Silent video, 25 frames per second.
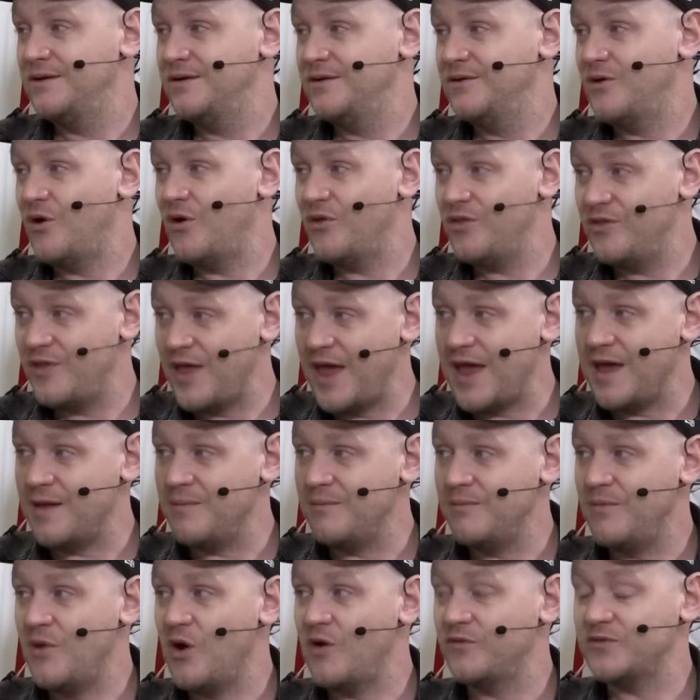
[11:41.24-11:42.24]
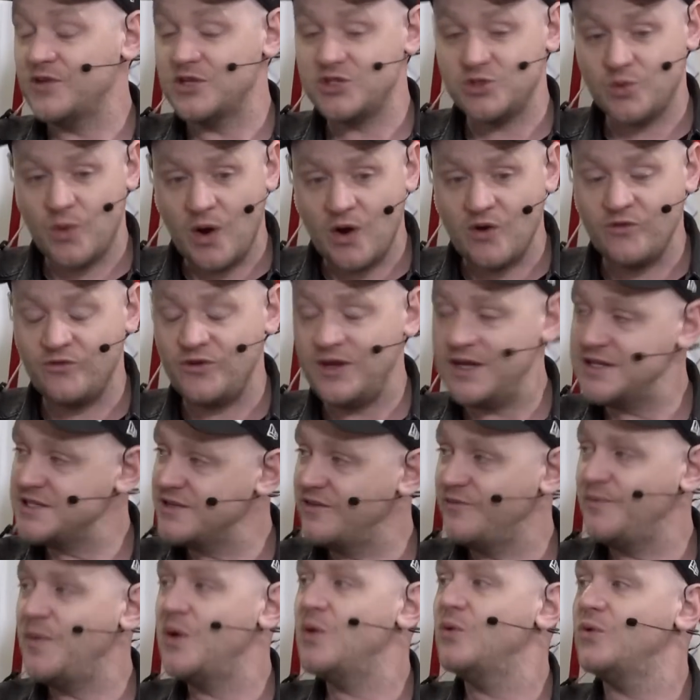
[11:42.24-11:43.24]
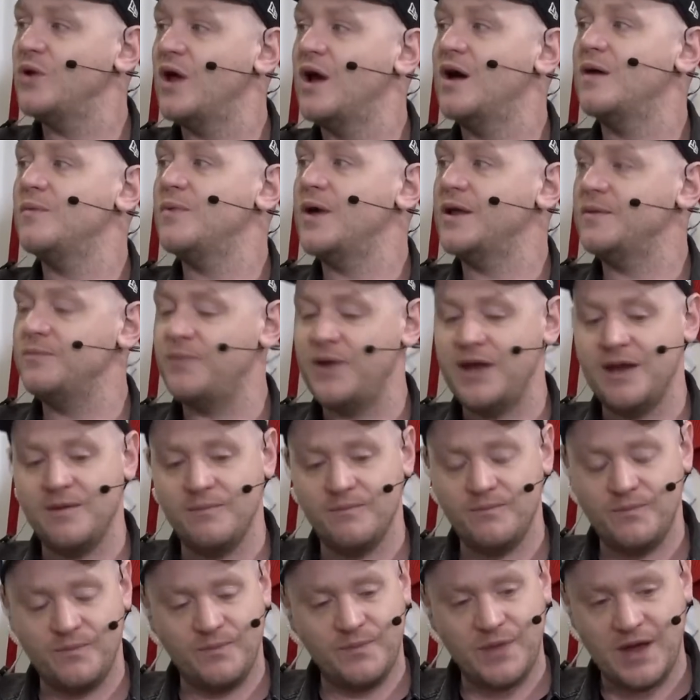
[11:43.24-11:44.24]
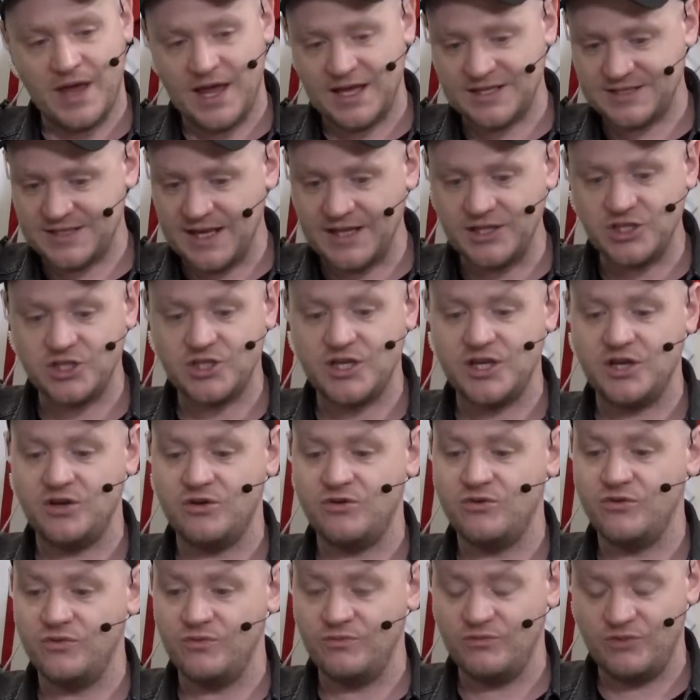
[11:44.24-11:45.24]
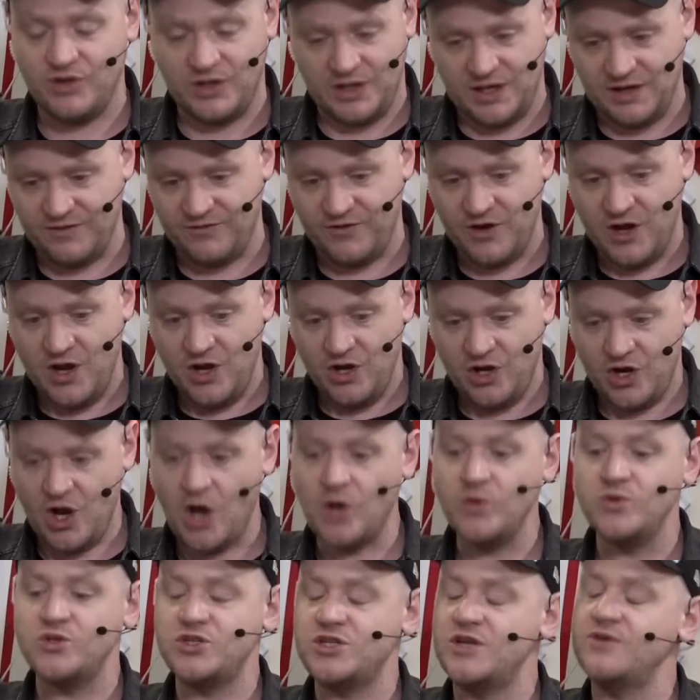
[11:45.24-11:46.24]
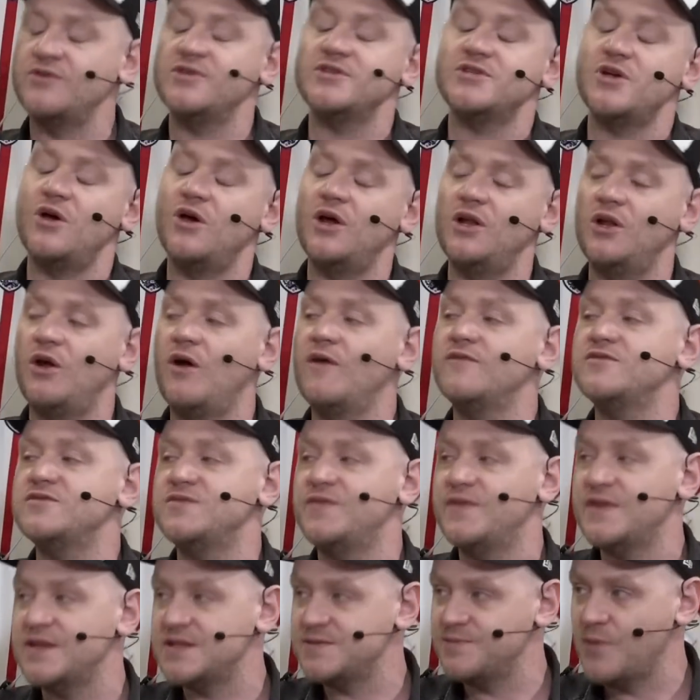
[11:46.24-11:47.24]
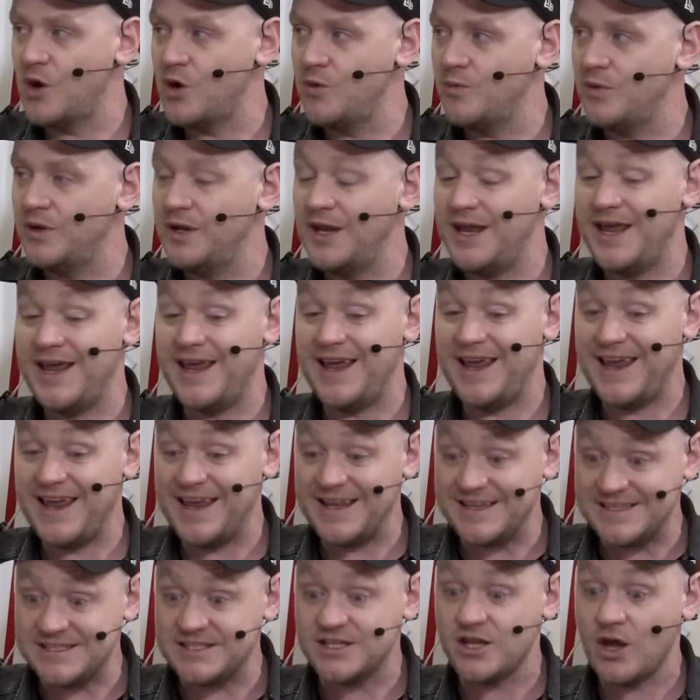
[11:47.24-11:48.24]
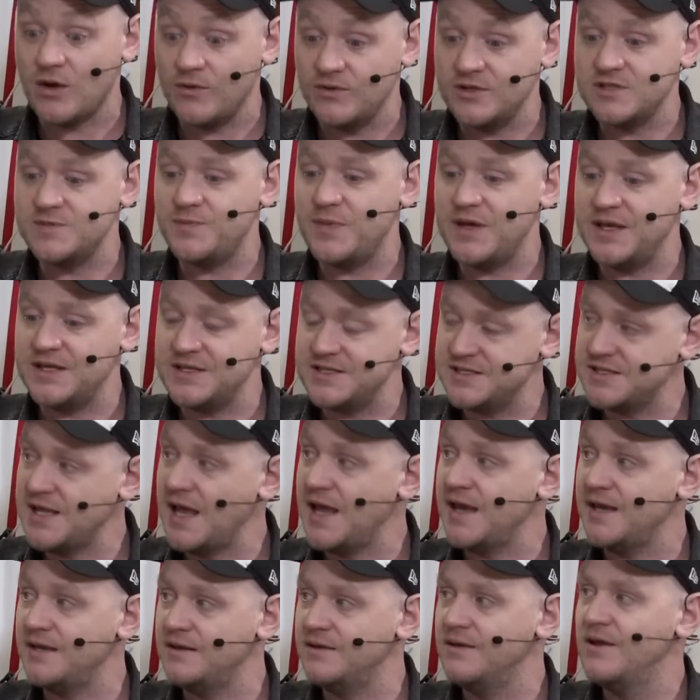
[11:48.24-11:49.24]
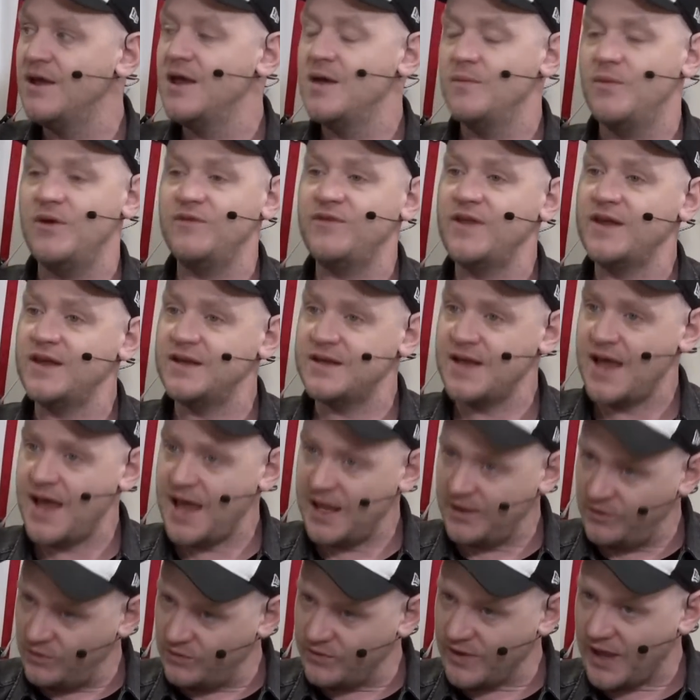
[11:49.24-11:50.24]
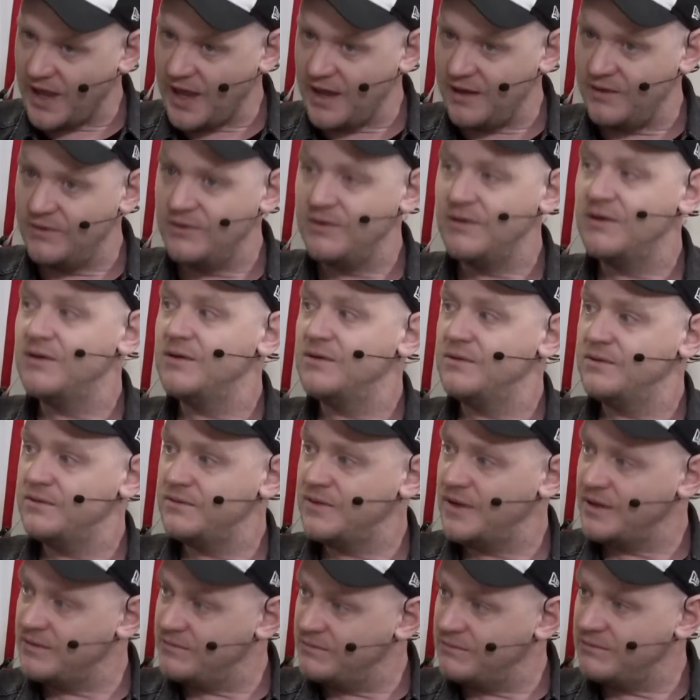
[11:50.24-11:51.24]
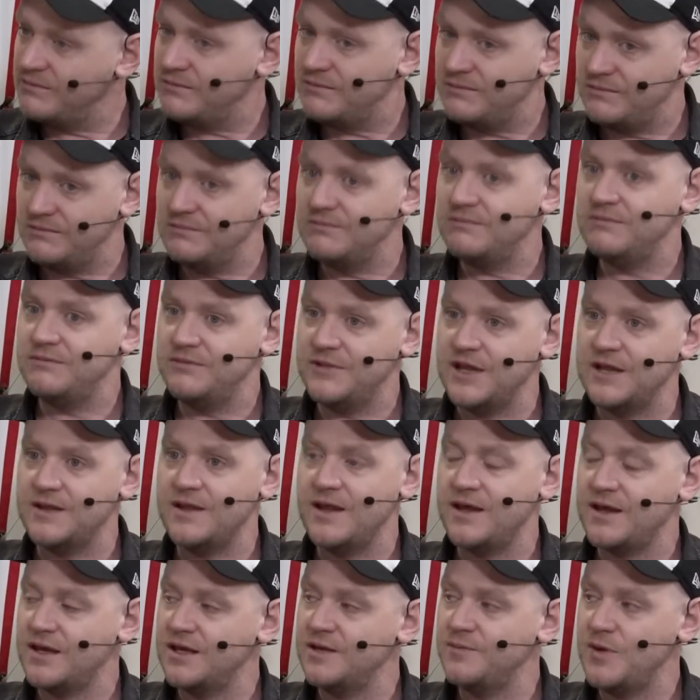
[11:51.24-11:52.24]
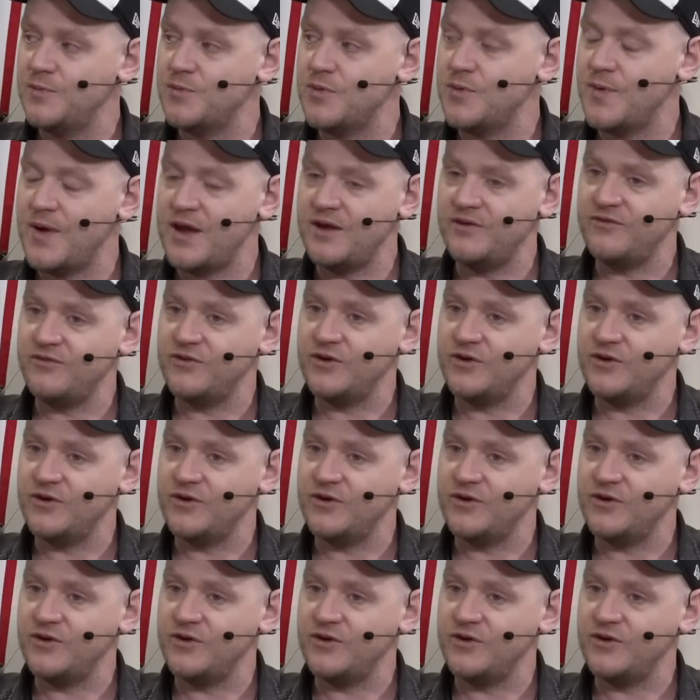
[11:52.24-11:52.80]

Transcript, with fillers: on them after 12 years of build up and being essentially kind of coached their entire lives to this moment is going to be insane. But if they can handle that, then then they're going to be prepared for